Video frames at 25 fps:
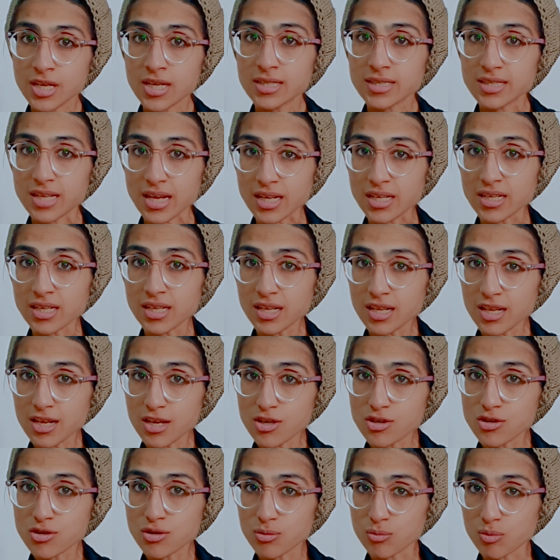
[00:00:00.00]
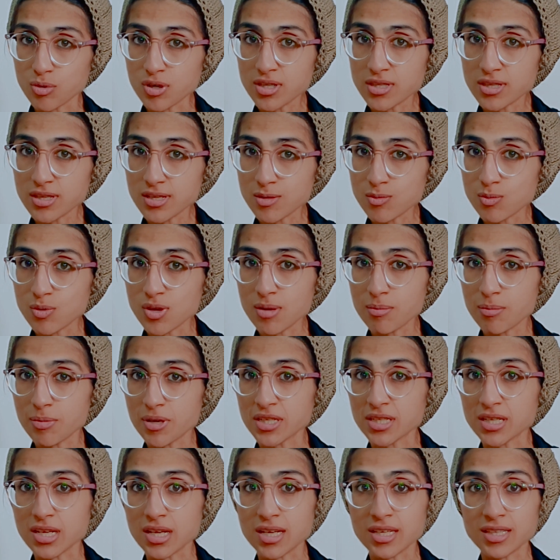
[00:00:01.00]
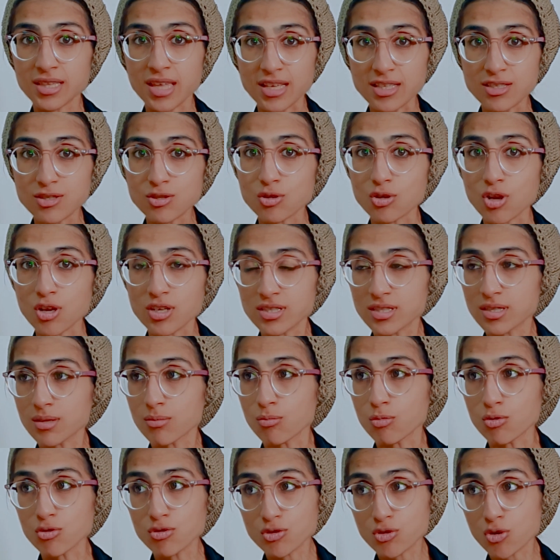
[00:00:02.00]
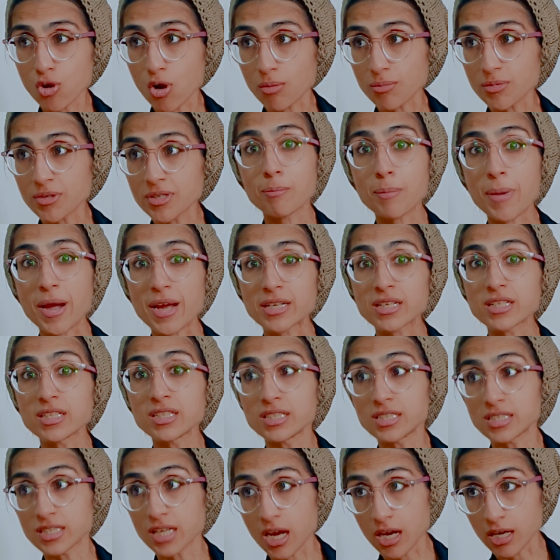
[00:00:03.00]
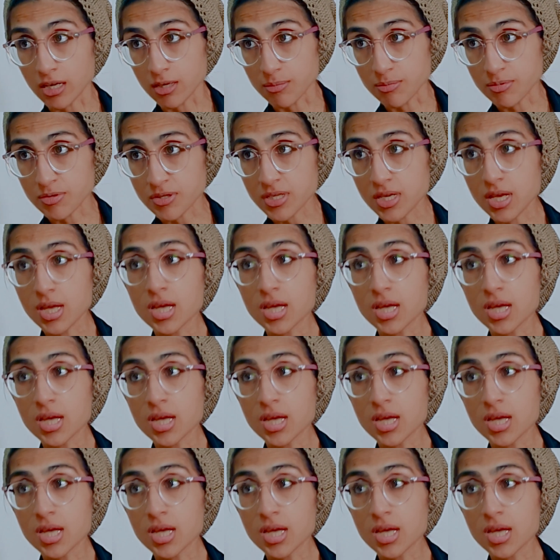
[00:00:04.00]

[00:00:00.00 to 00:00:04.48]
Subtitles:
Technically, it should work this way, but that's not the most common pattern types.